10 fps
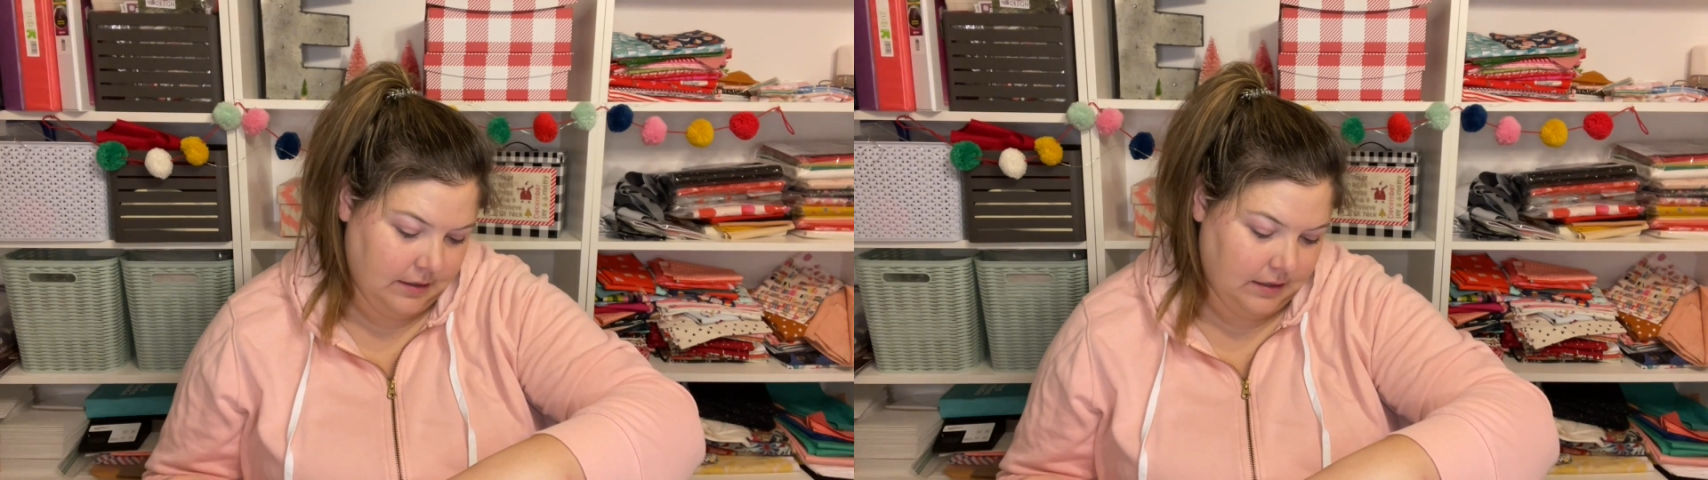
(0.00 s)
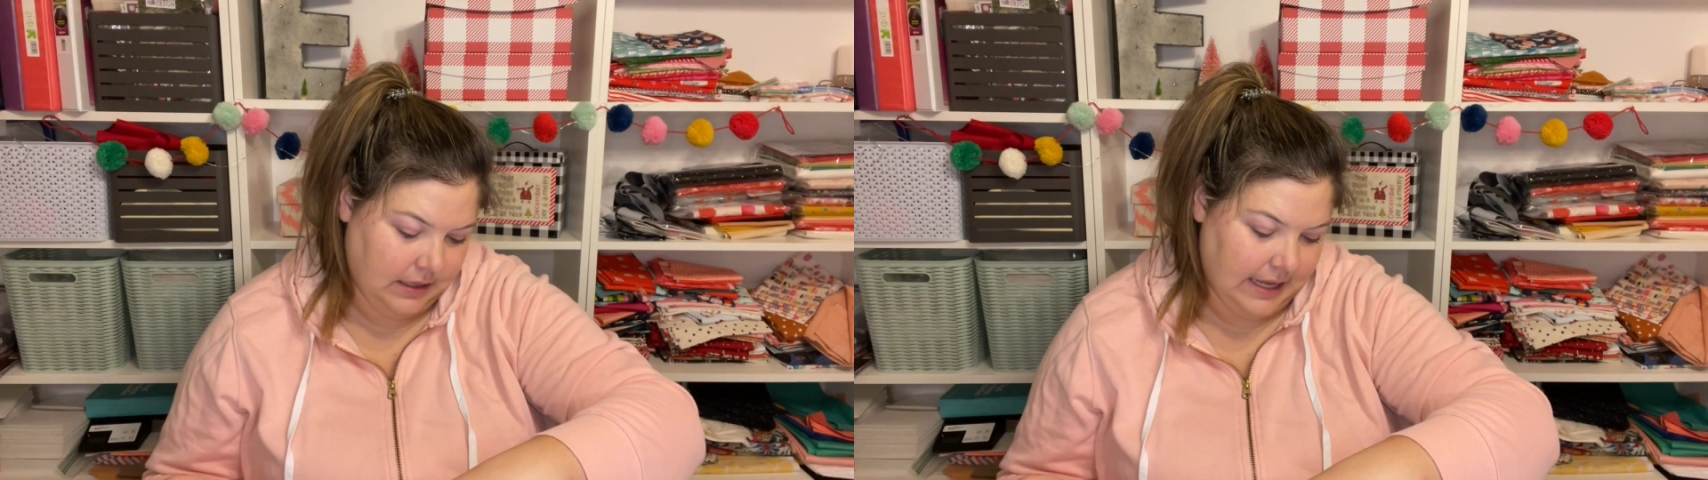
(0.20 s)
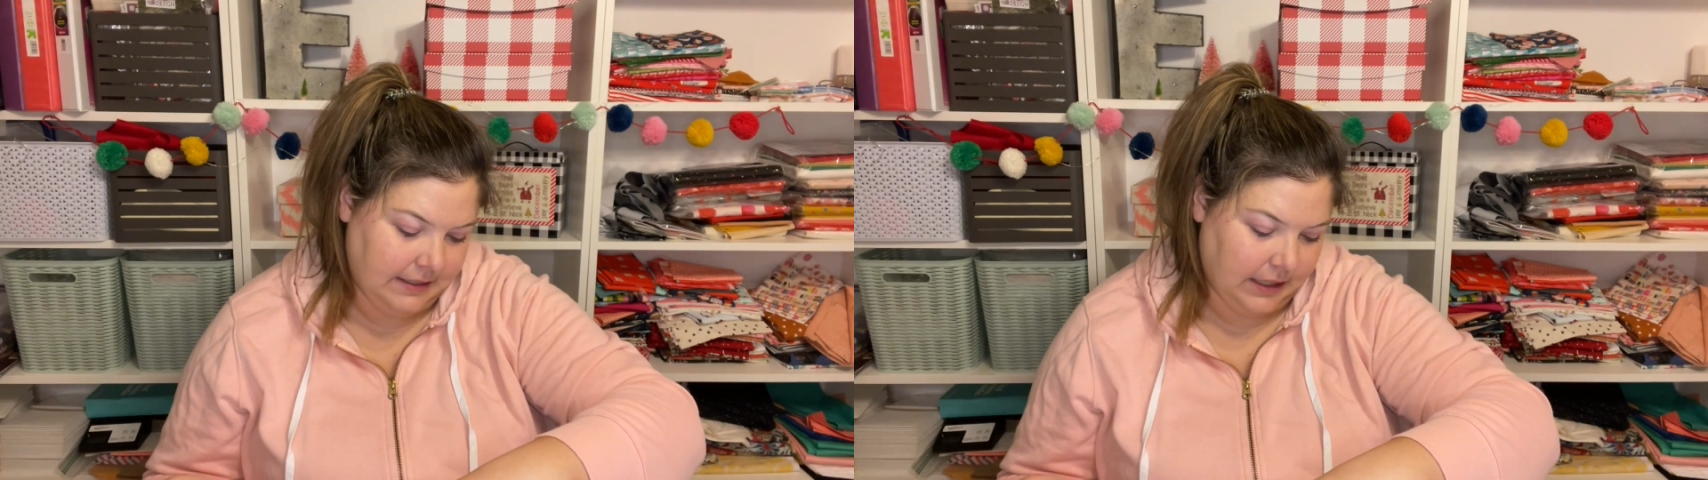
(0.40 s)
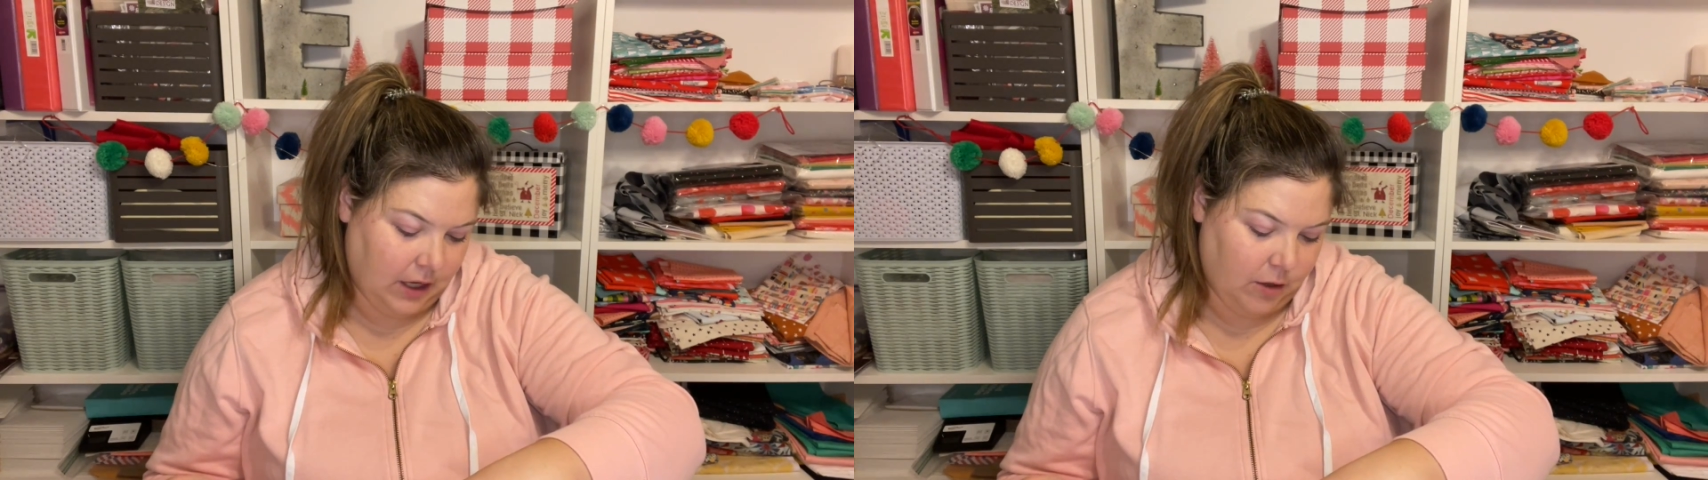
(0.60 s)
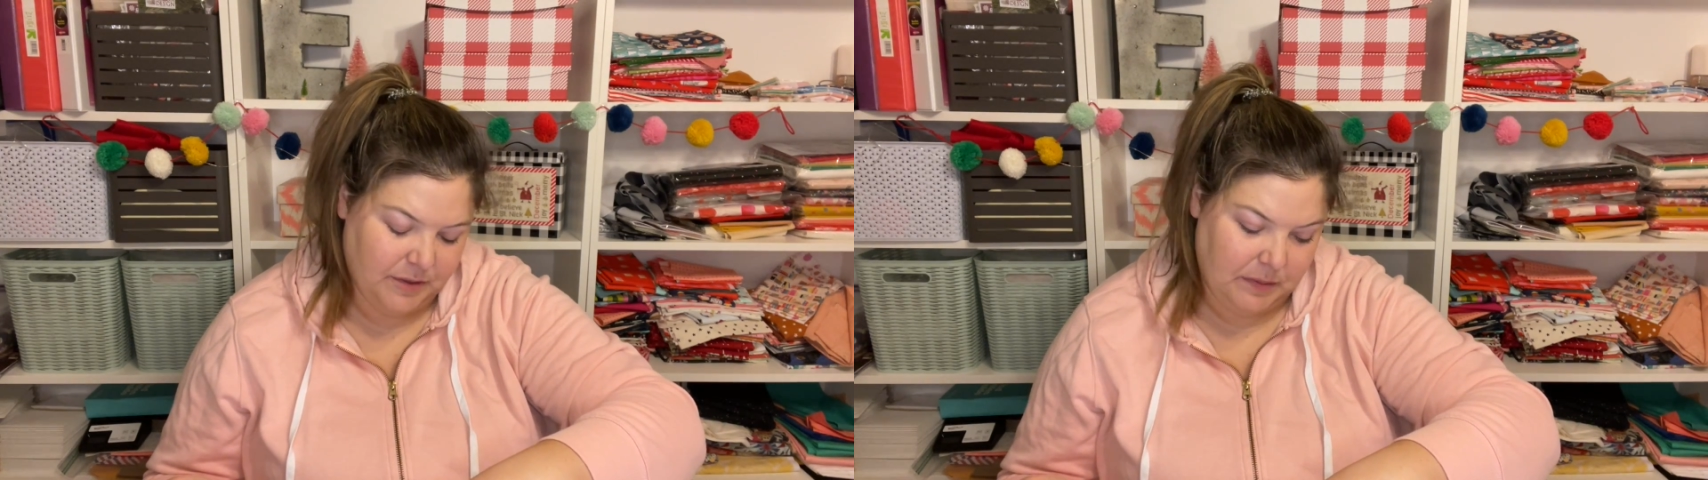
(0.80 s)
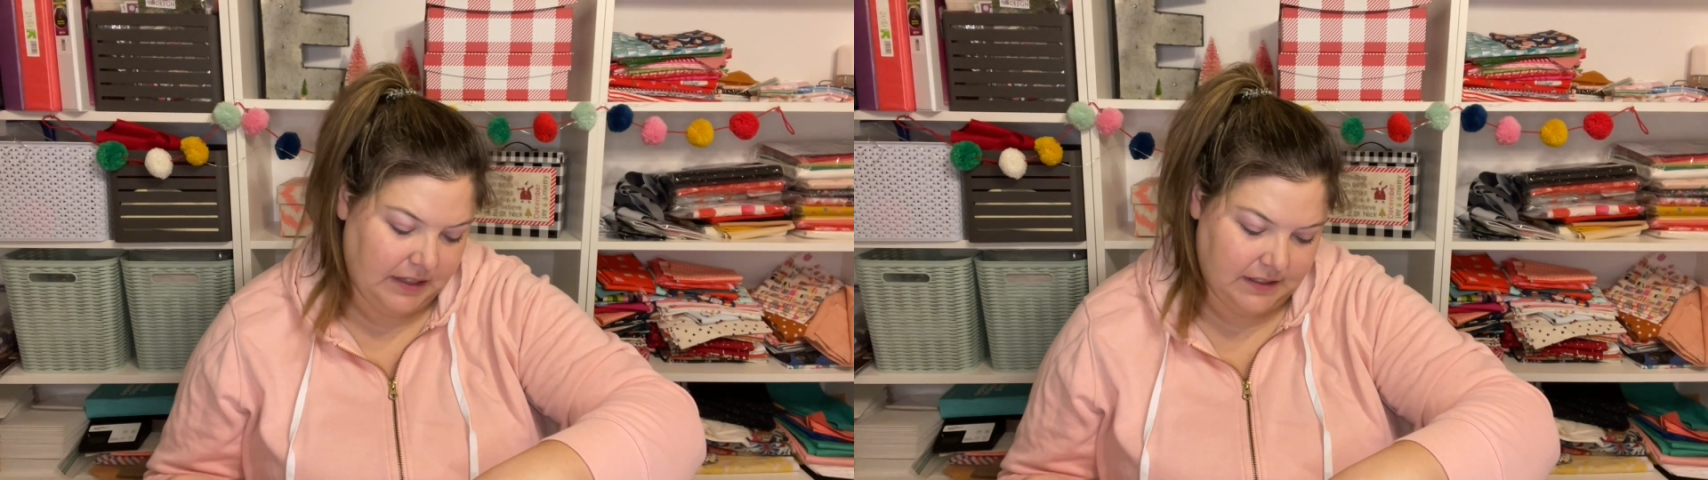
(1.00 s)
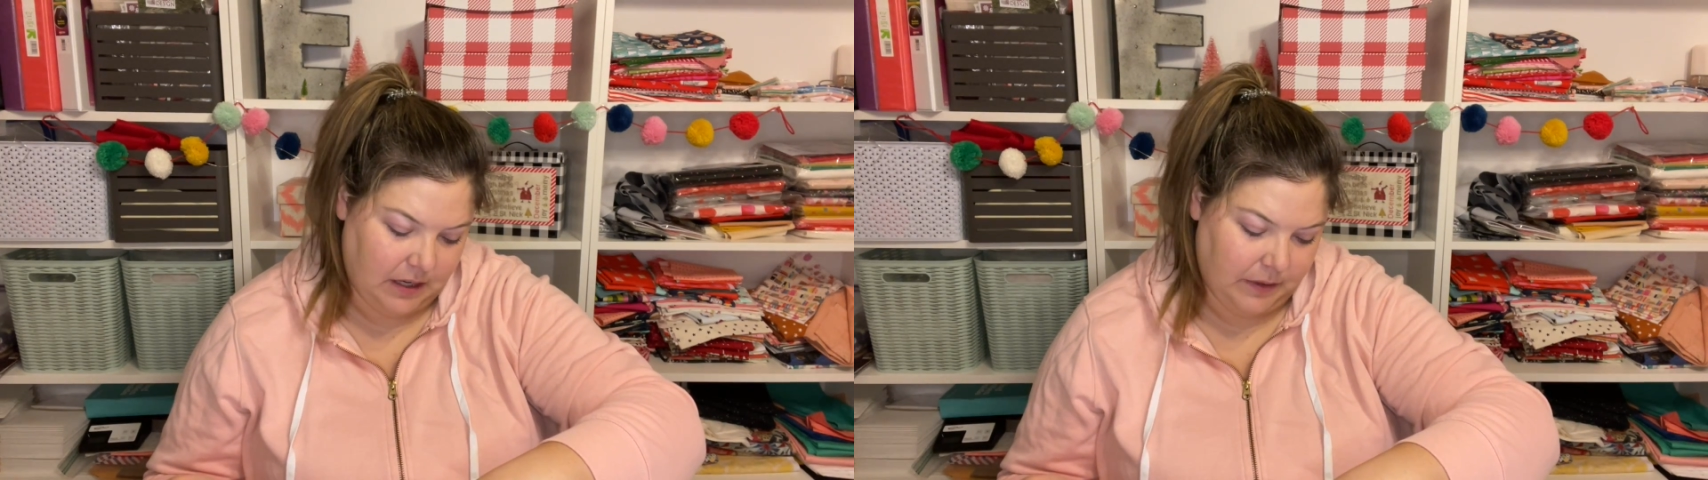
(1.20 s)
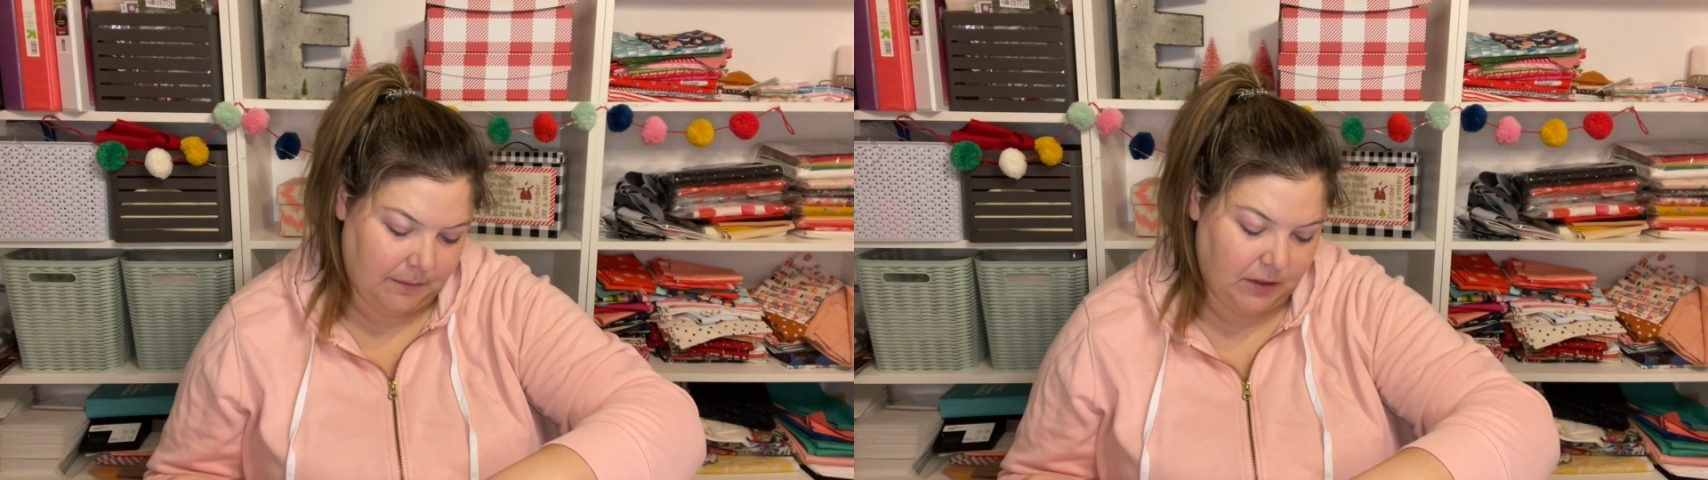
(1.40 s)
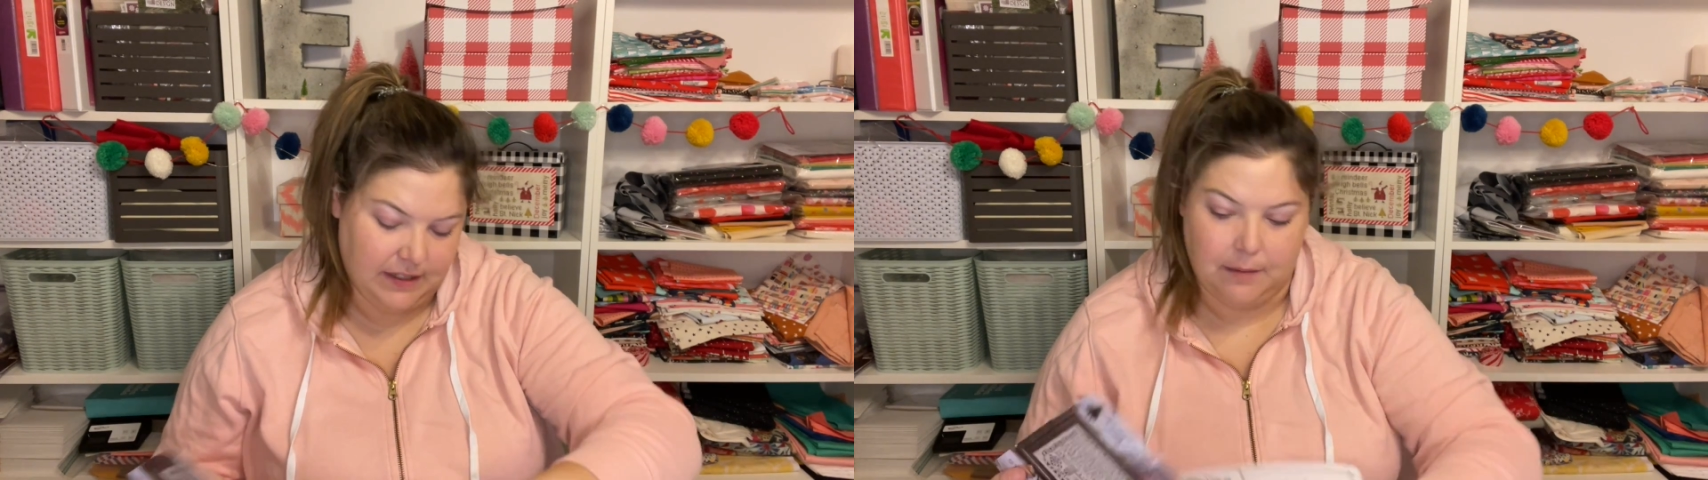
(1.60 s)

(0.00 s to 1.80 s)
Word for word: classic homespun. That's not what I'm using.